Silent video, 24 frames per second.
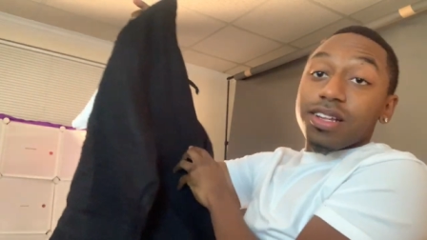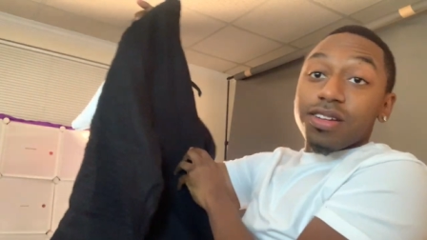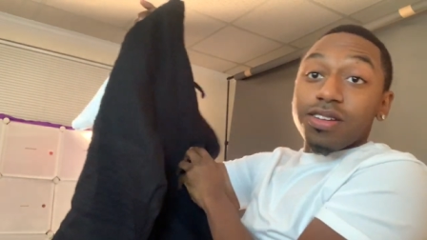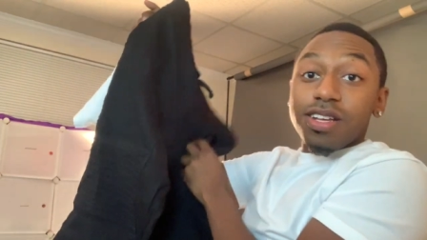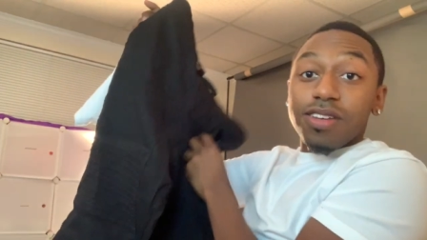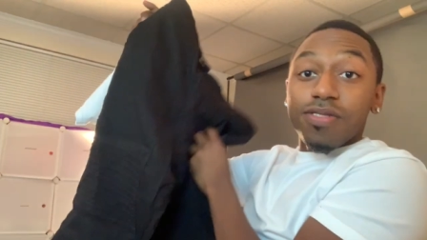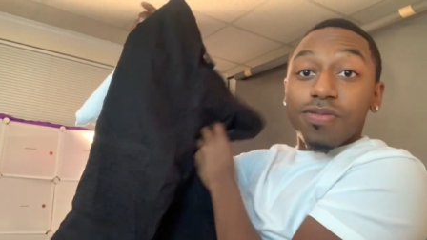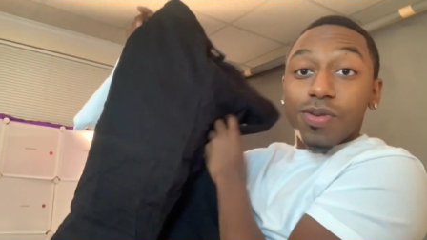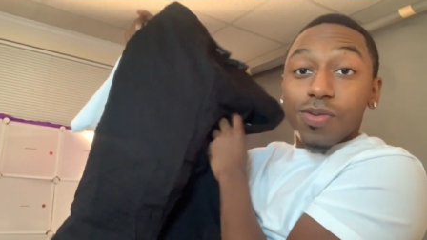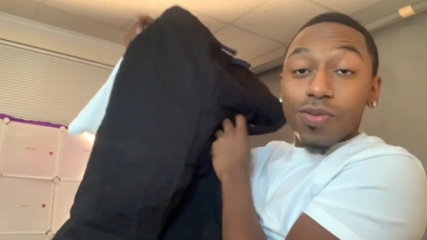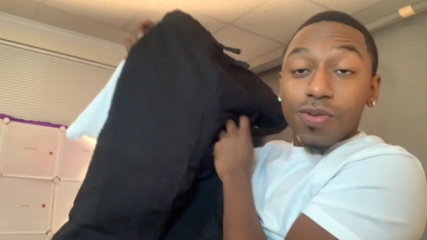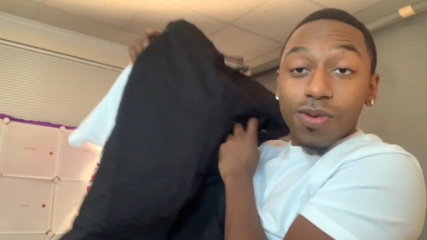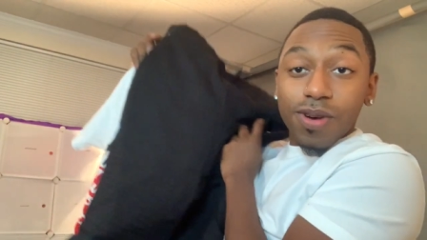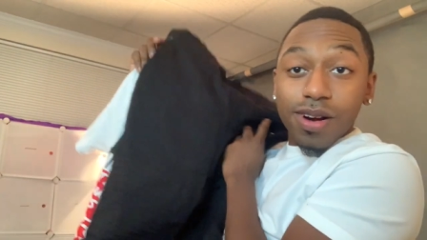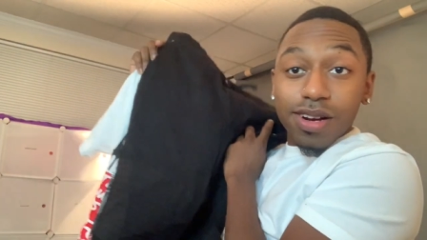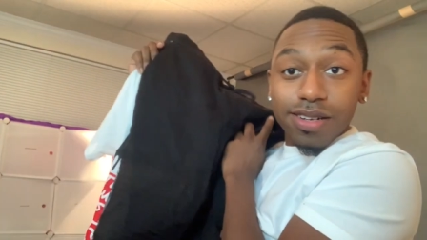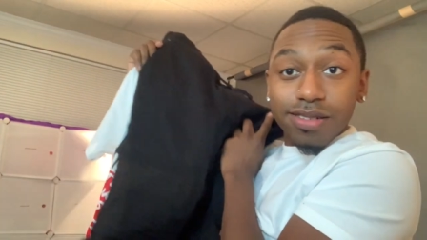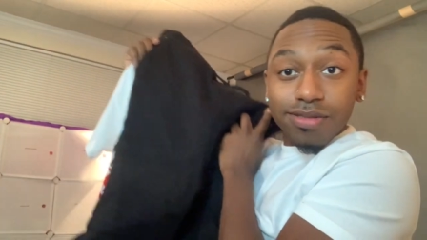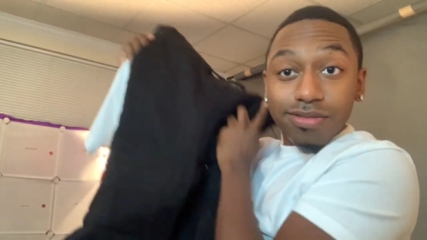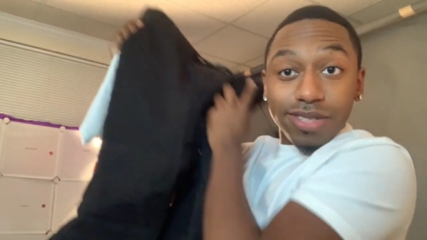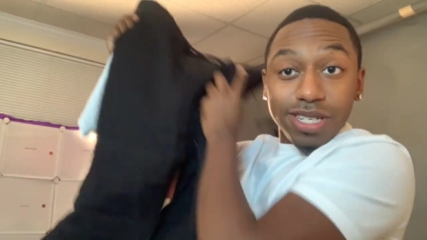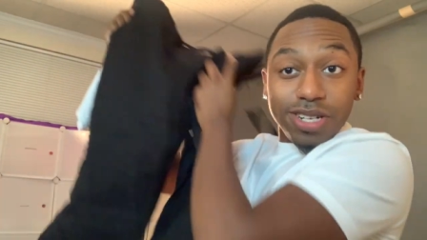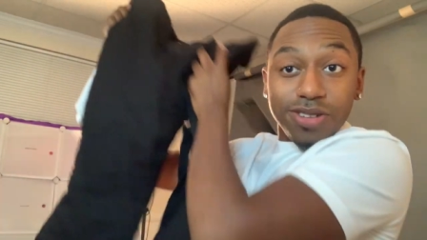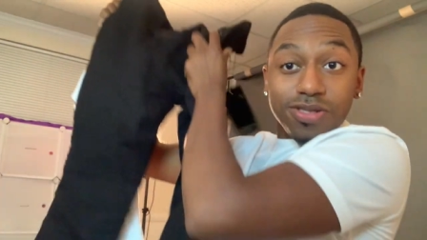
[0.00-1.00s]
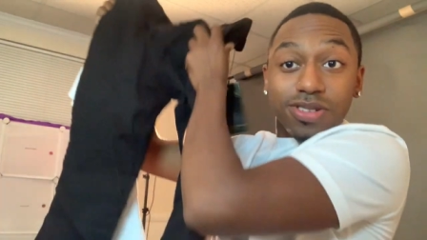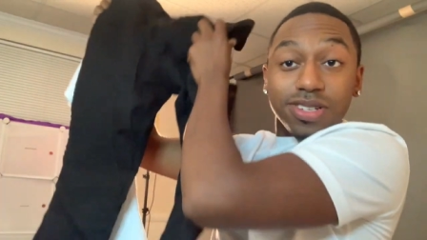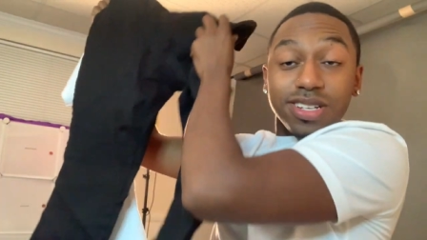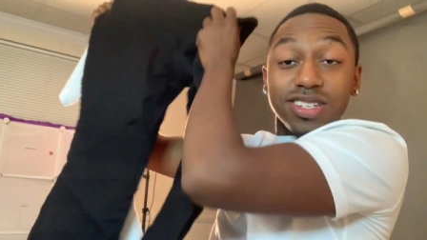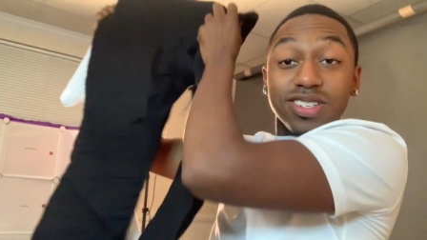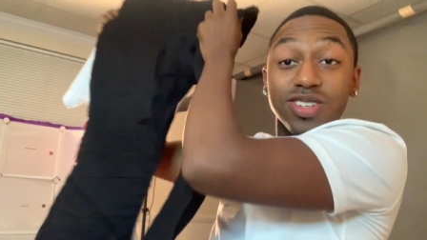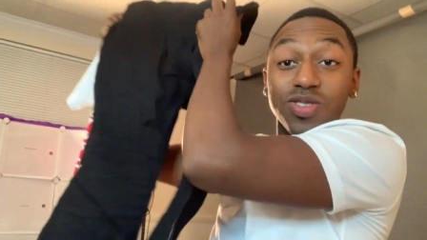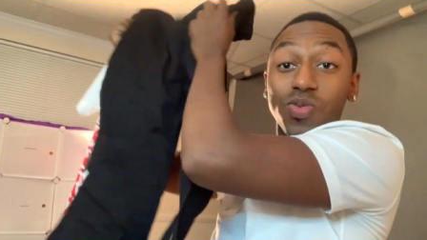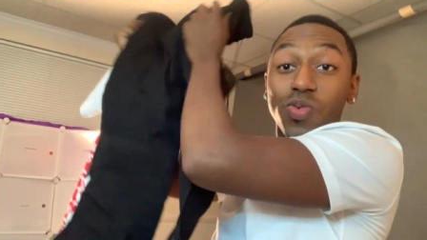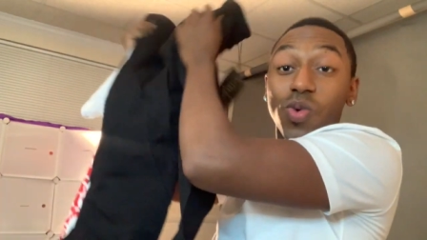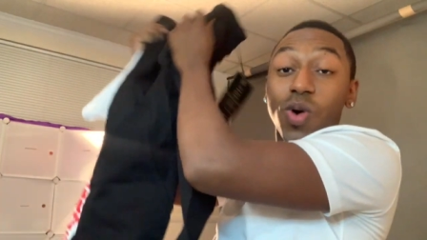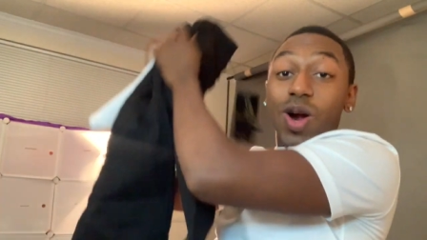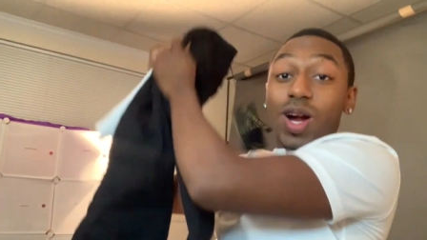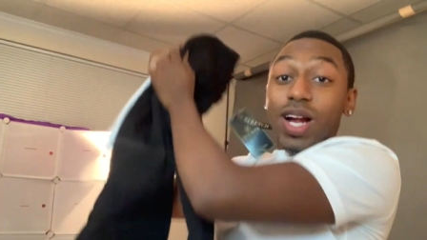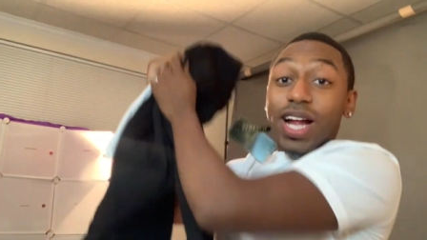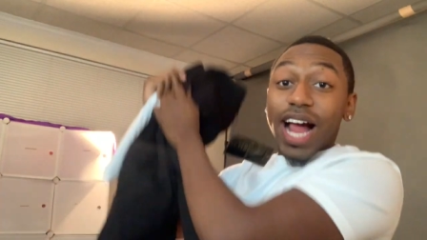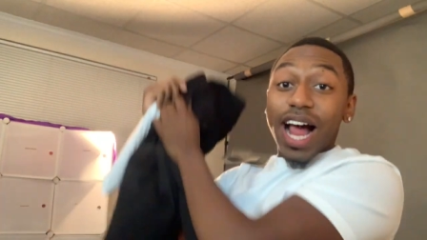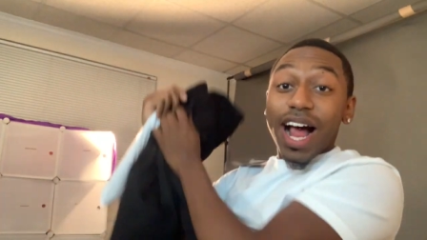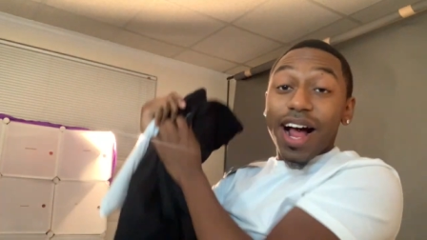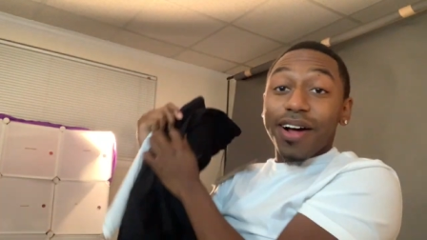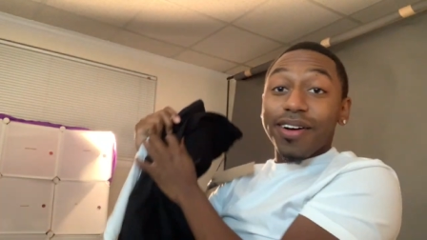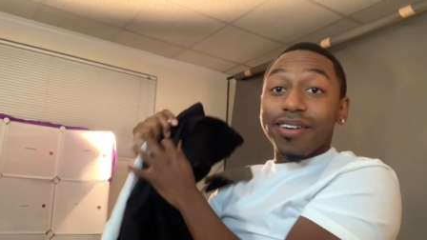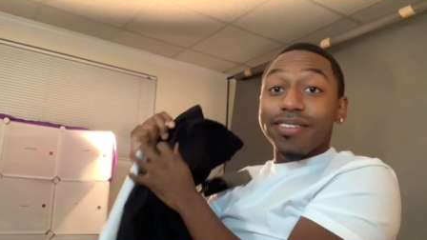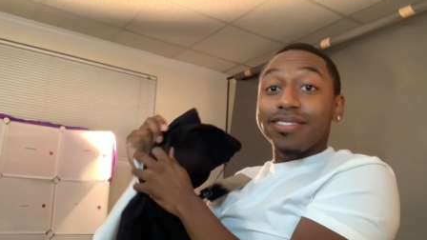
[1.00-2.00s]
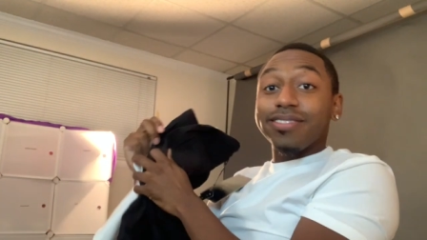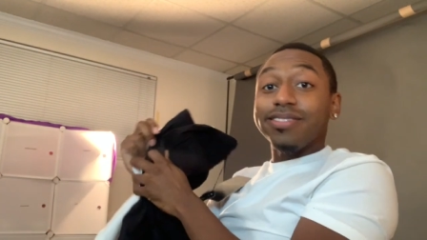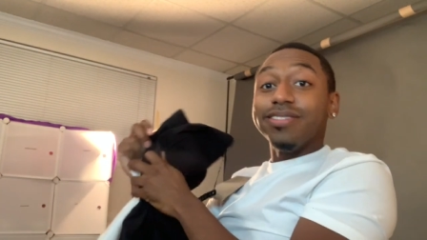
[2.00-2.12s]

even use this to work out.